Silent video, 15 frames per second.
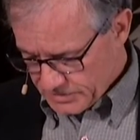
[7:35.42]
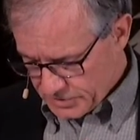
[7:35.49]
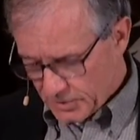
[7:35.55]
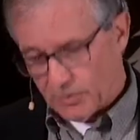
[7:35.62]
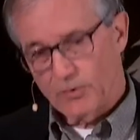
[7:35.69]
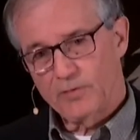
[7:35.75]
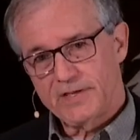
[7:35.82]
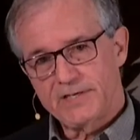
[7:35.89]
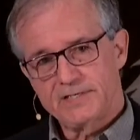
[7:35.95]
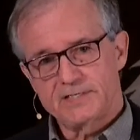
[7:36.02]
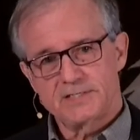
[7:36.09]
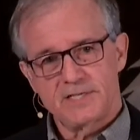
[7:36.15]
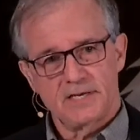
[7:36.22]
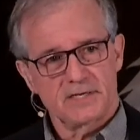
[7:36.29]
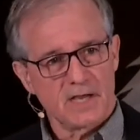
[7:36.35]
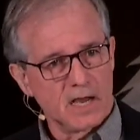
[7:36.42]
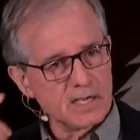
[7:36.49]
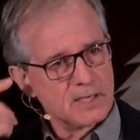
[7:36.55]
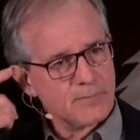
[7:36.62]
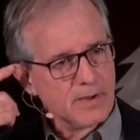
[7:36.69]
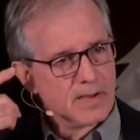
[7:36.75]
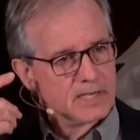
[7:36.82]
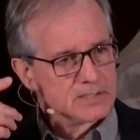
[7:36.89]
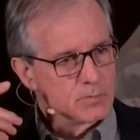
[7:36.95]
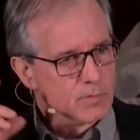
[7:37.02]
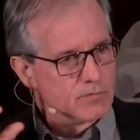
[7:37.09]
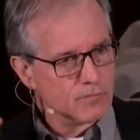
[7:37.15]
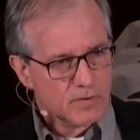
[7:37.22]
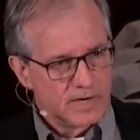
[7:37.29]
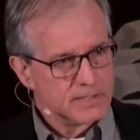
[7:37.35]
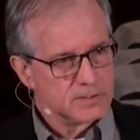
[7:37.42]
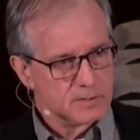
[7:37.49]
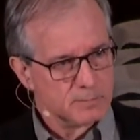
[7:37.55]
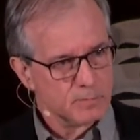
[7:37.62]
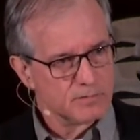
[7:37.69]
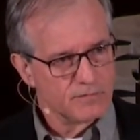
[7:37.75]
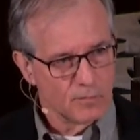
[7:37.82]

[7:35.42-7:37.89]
So these 10 concubines, we've run into them